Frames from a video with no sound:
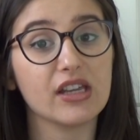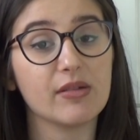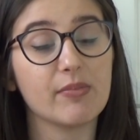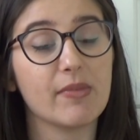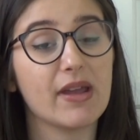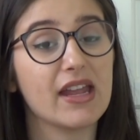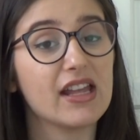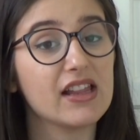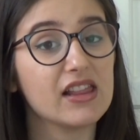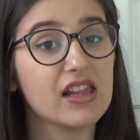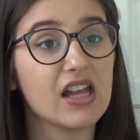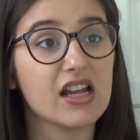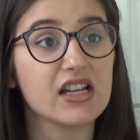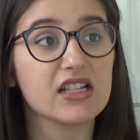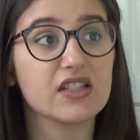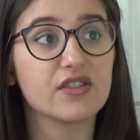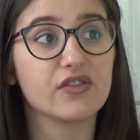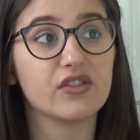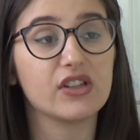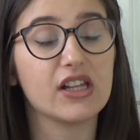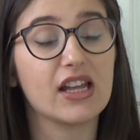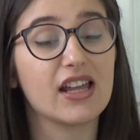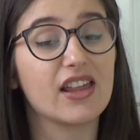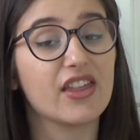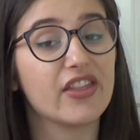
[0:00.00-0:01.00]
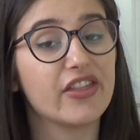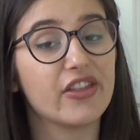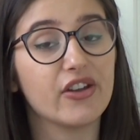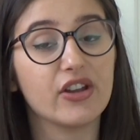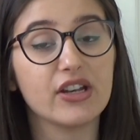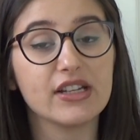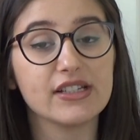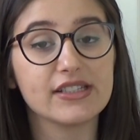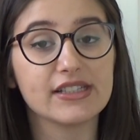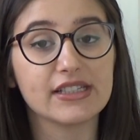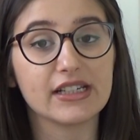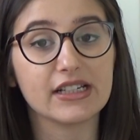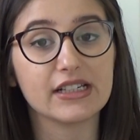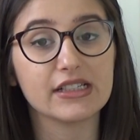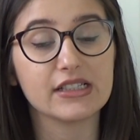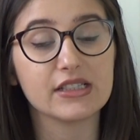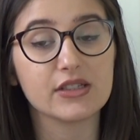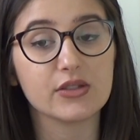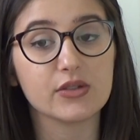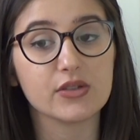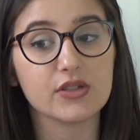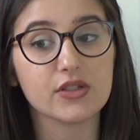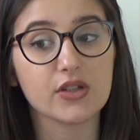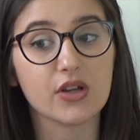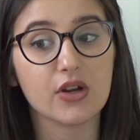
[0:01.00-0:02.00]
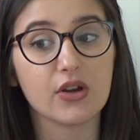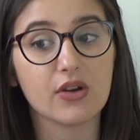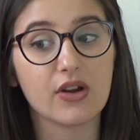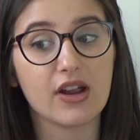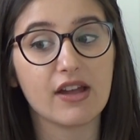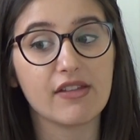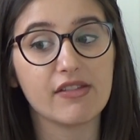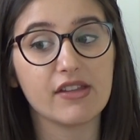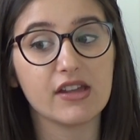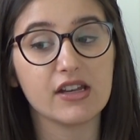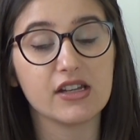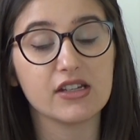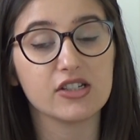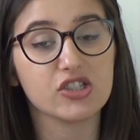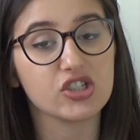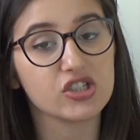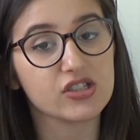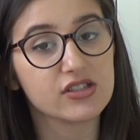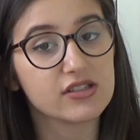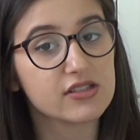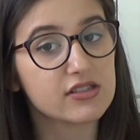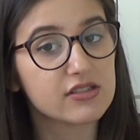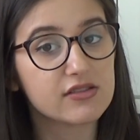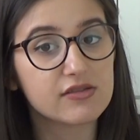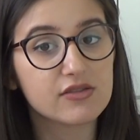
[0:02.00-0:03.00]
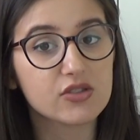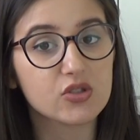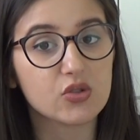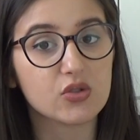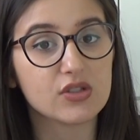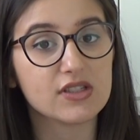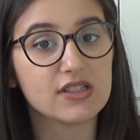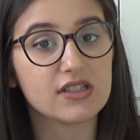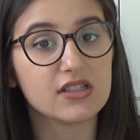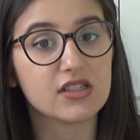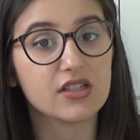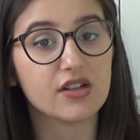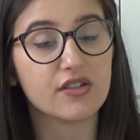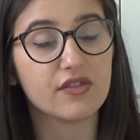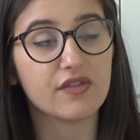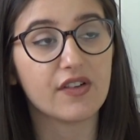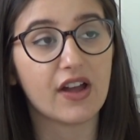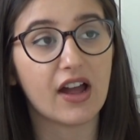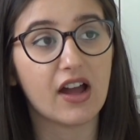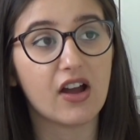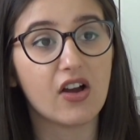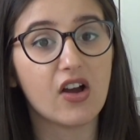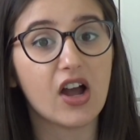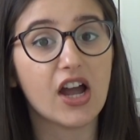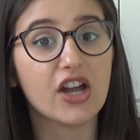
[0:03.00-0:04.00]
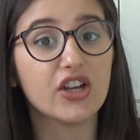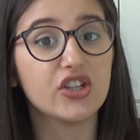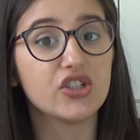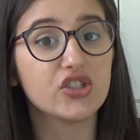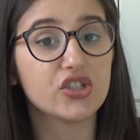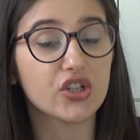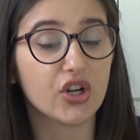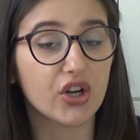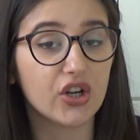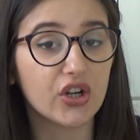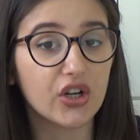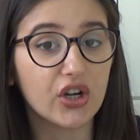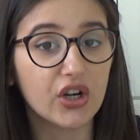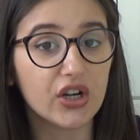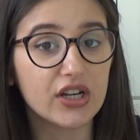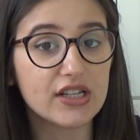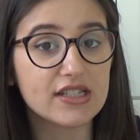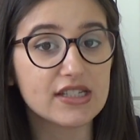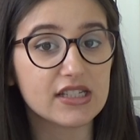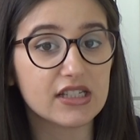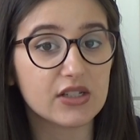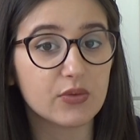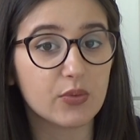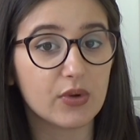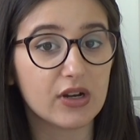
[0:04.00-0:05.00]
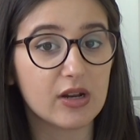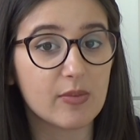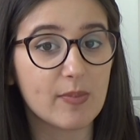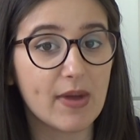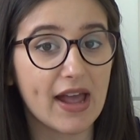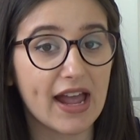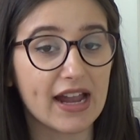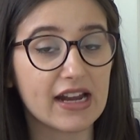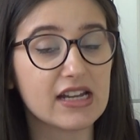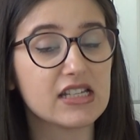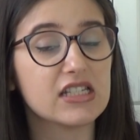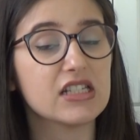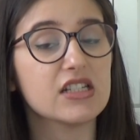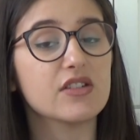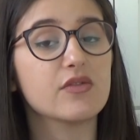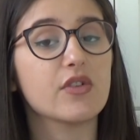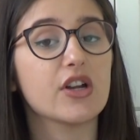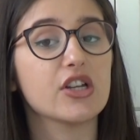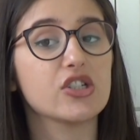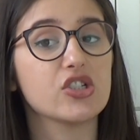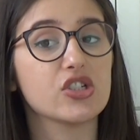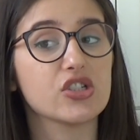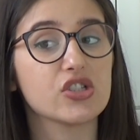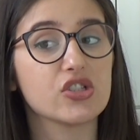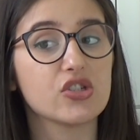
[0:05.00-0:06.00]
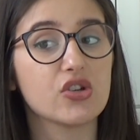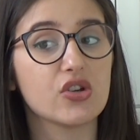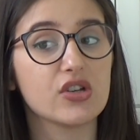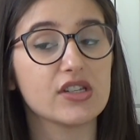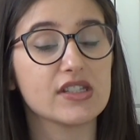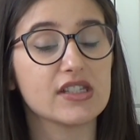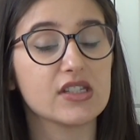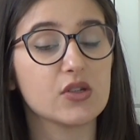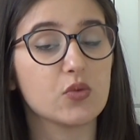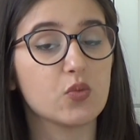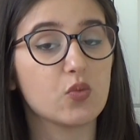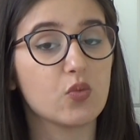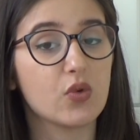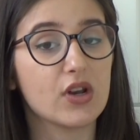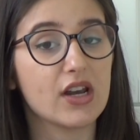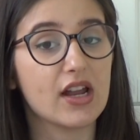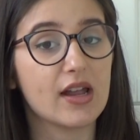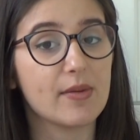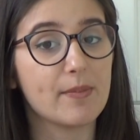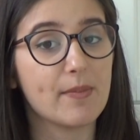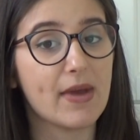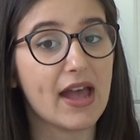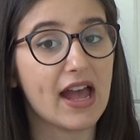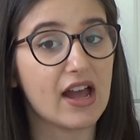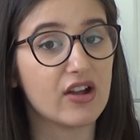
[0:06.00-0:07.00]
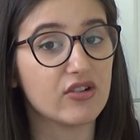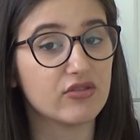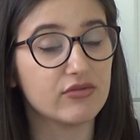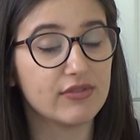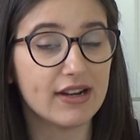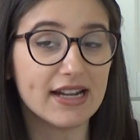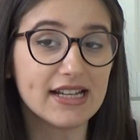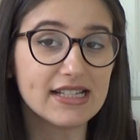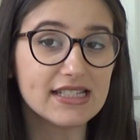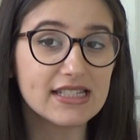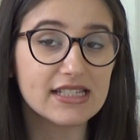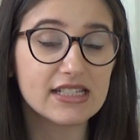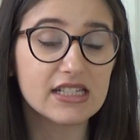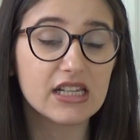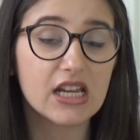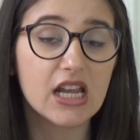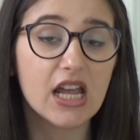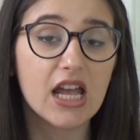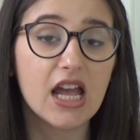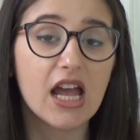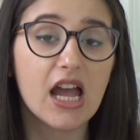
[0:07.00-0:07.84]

It may last for like 30 seconds or so, and then it just sorts itself out. I don't notice it when I'm active. I just noticed it when I'm at rest.